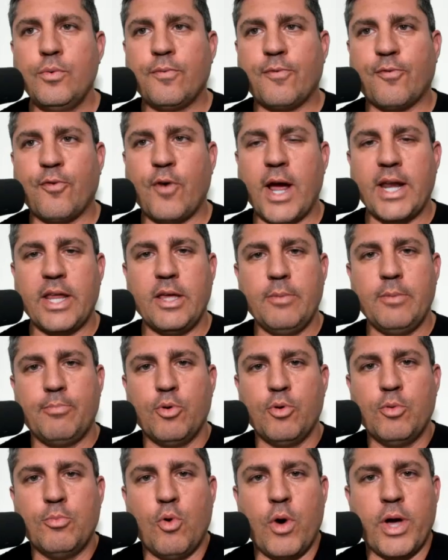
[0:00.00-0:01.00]
Freddie,
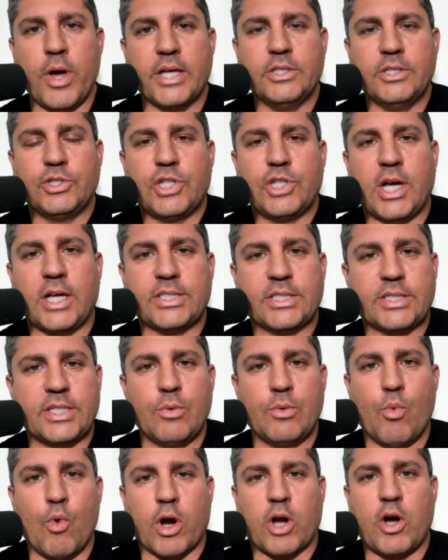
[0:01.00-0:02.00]
Boo Boy, and
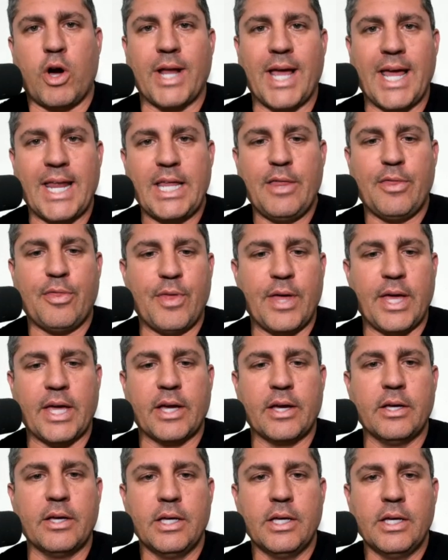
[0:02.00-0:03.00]
Justin work on
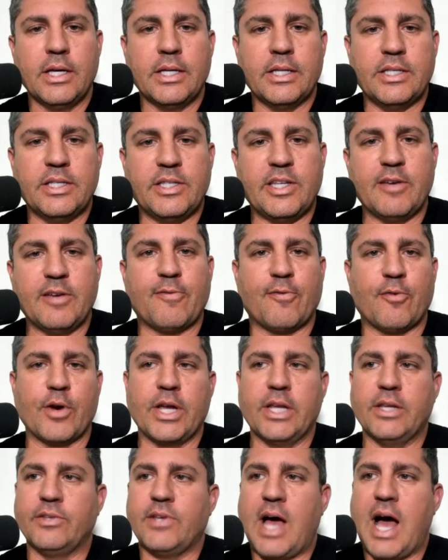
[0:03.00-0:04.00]
anything
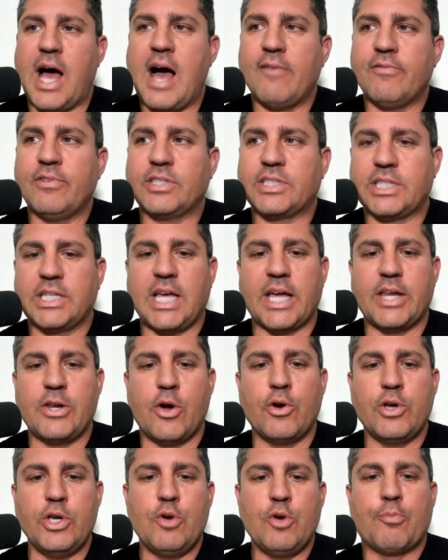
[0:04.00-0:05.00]
different? Obviously, I know
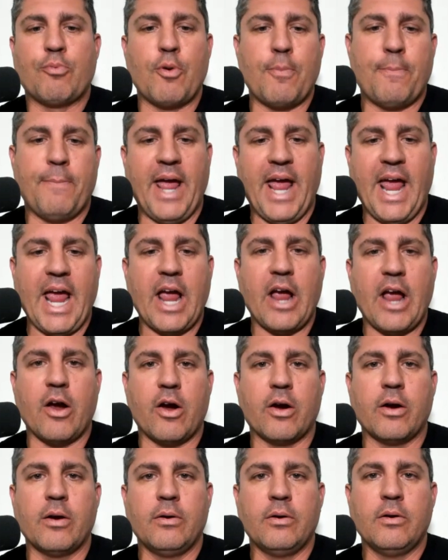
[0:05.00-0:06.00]
you
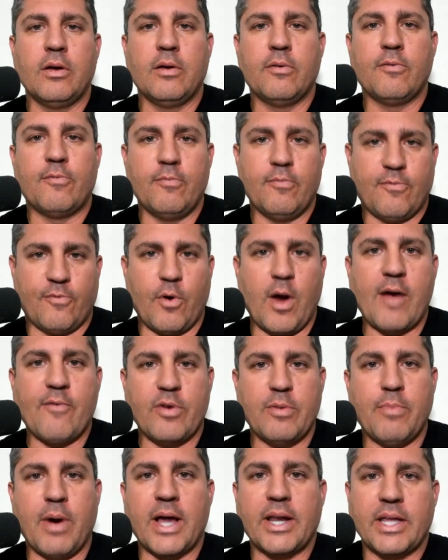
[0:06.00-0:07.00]
prepare for
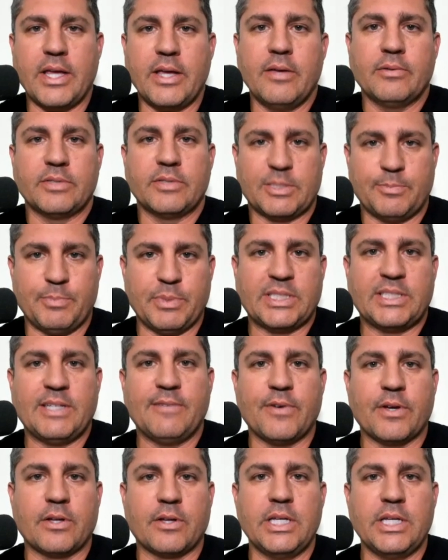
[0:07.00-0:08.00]
everybody
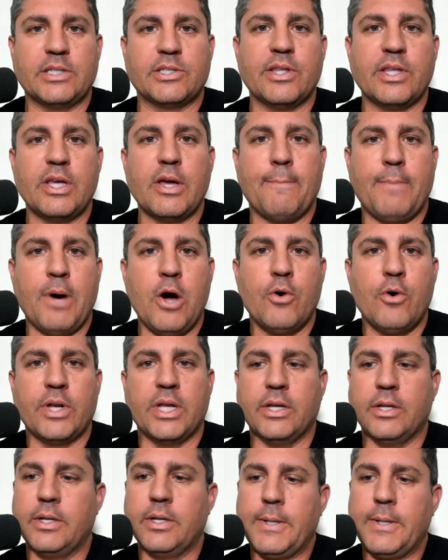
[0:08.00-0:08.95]
specifically to the opponent.